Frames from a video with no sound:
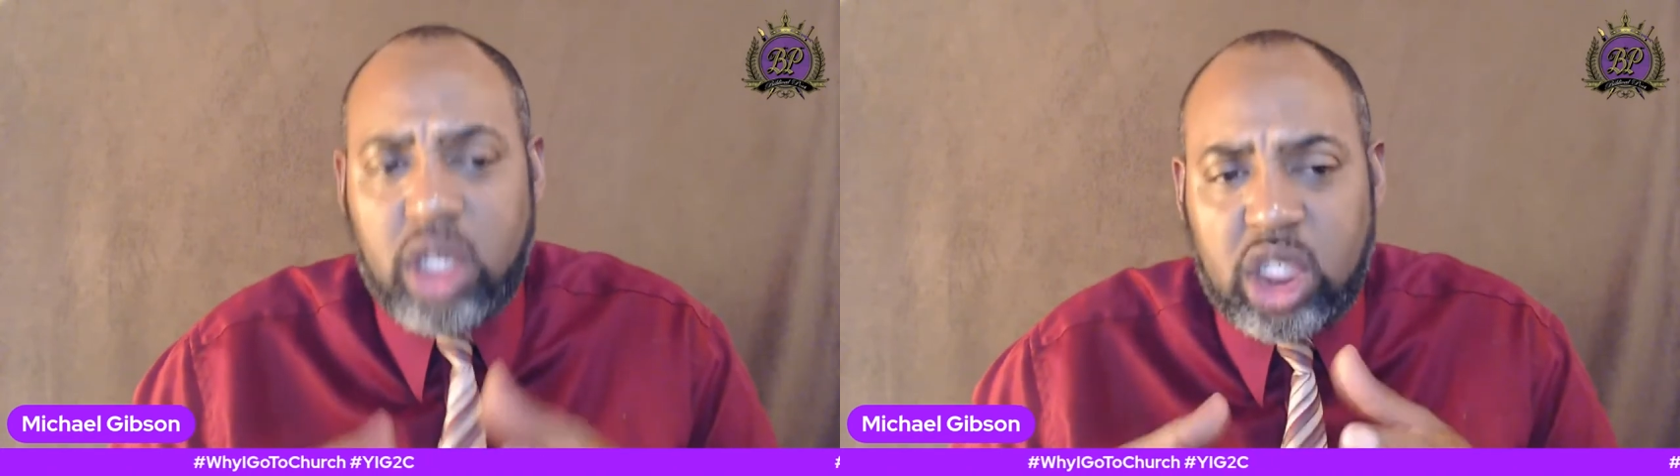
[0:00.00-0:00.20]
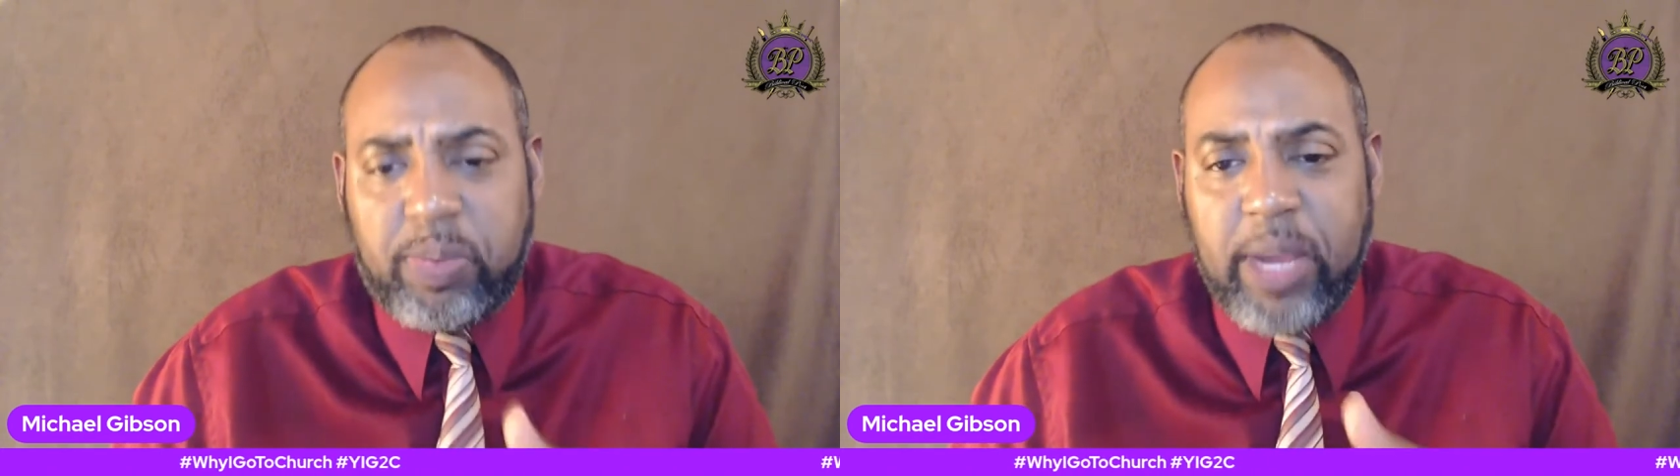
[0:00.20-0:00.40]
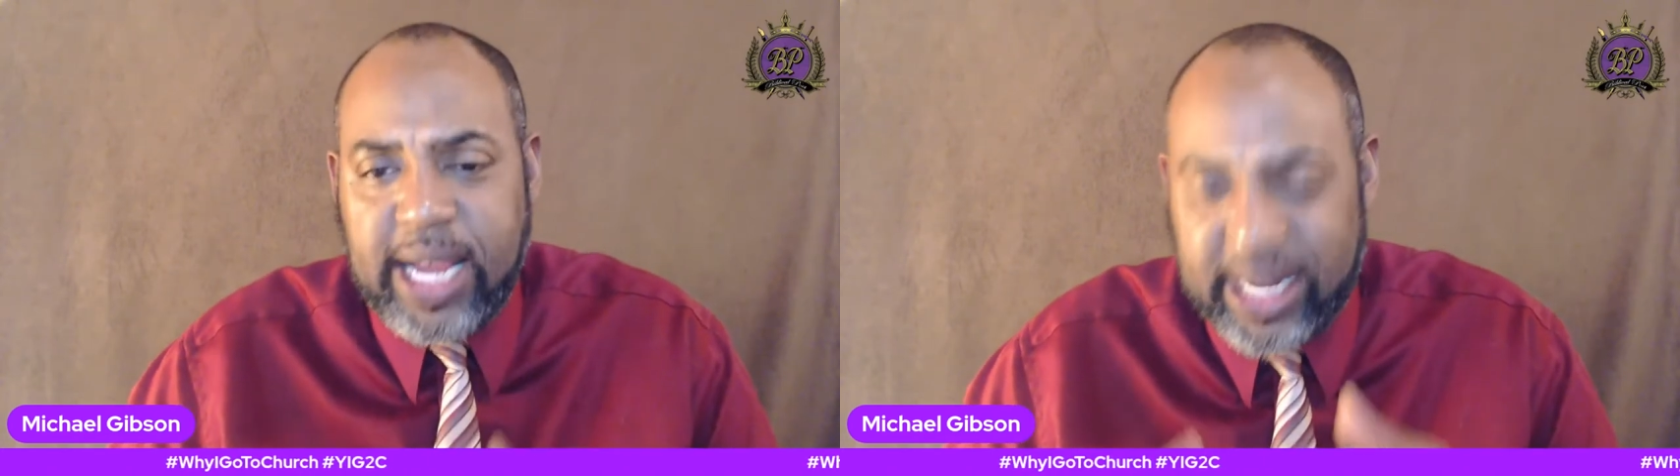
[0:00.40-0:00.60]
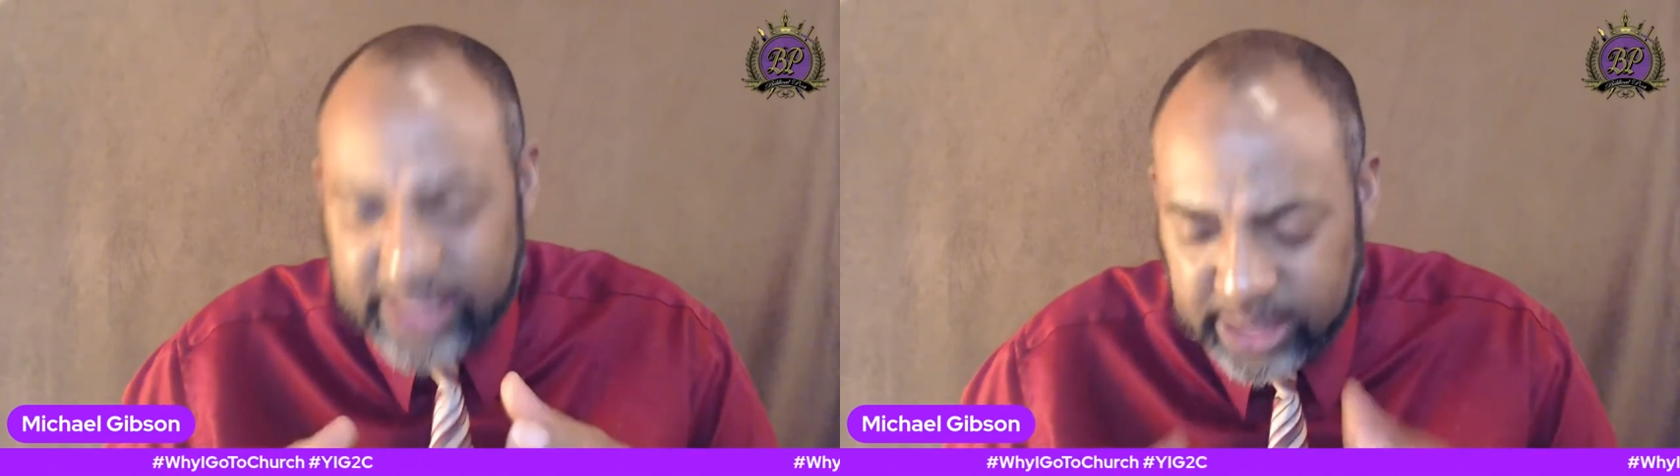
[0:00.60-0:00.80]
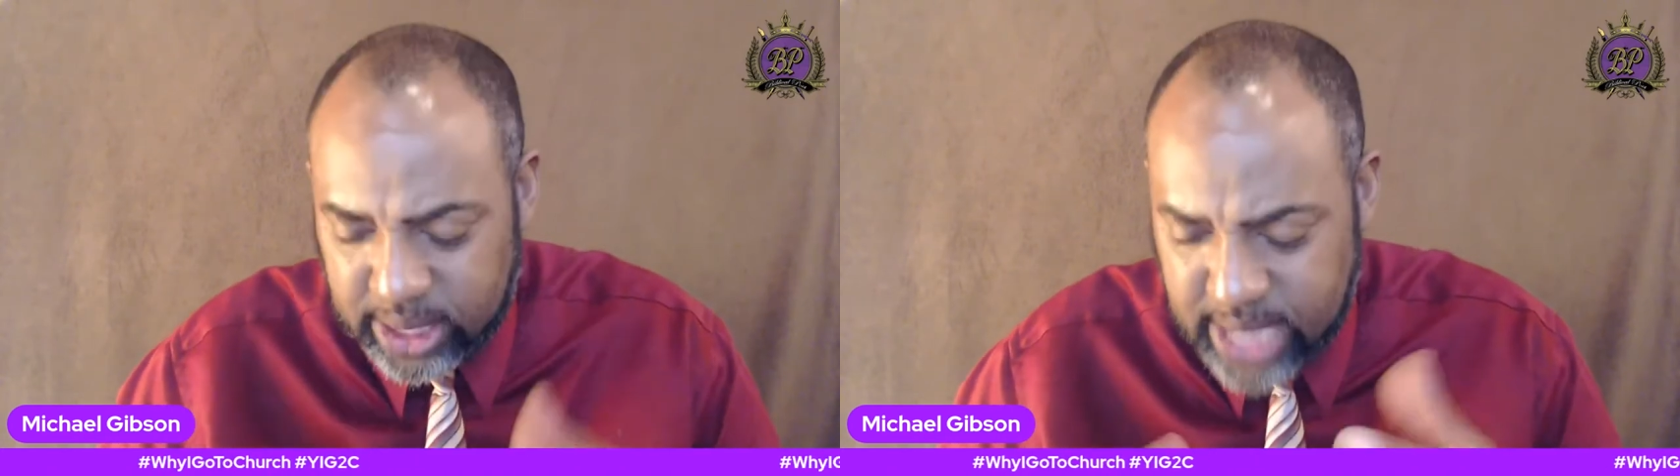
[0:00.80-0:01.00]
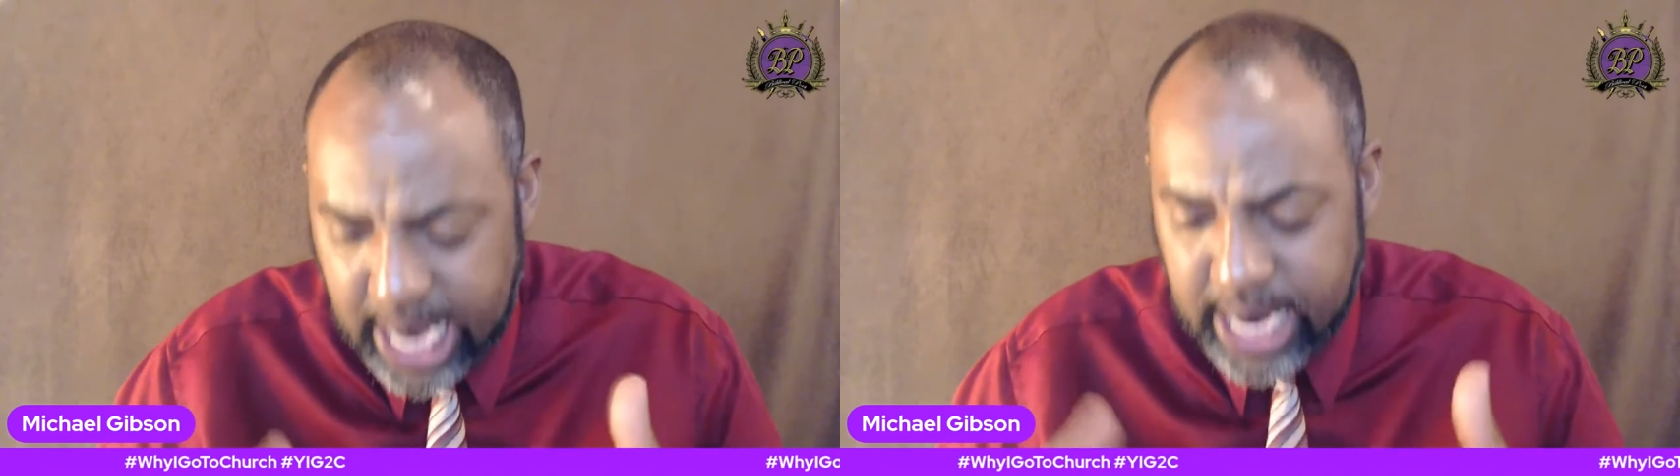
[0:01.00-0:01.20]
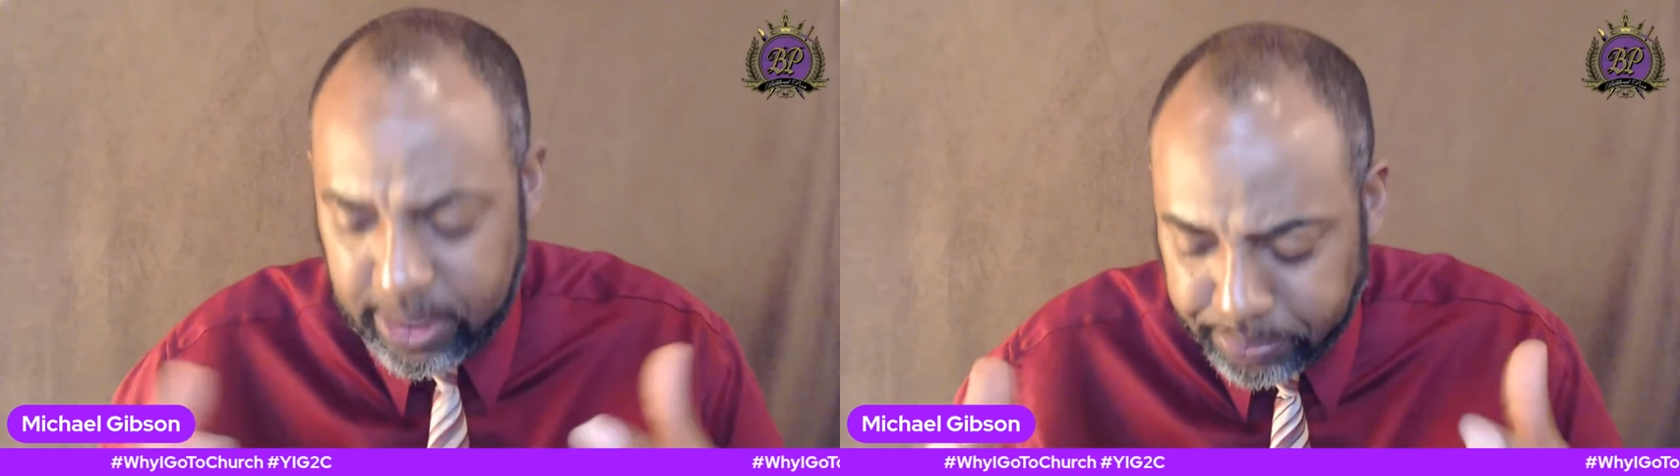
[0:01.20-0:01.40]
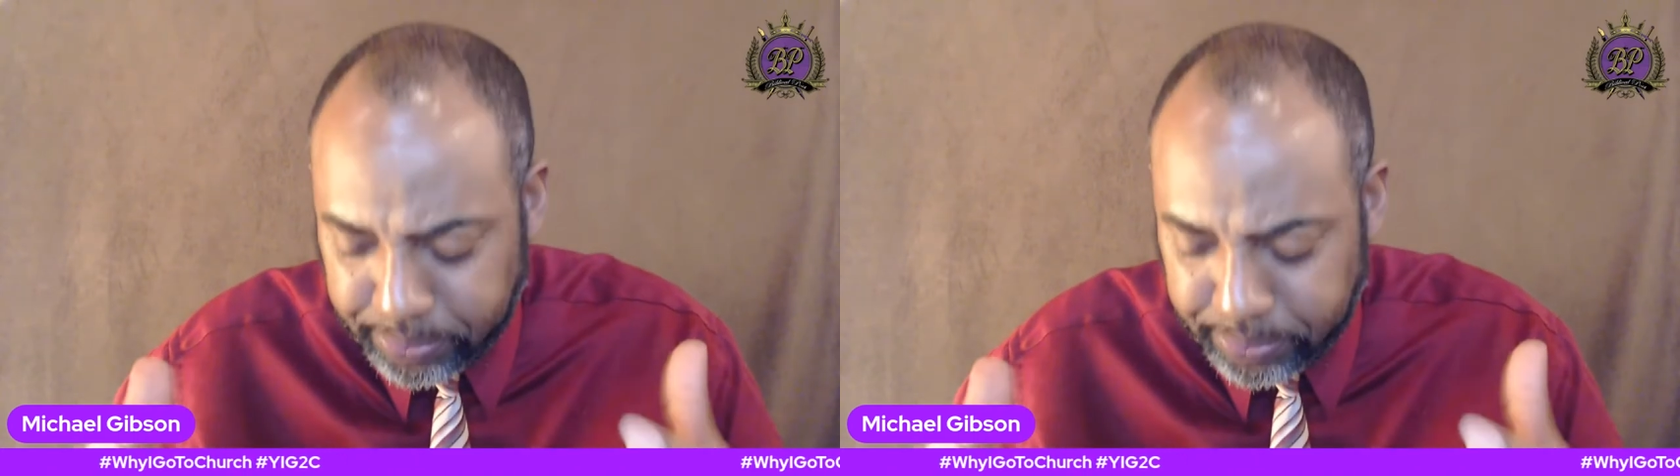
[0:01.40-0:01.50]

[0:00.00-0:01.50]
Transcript: to speak. And I said, God,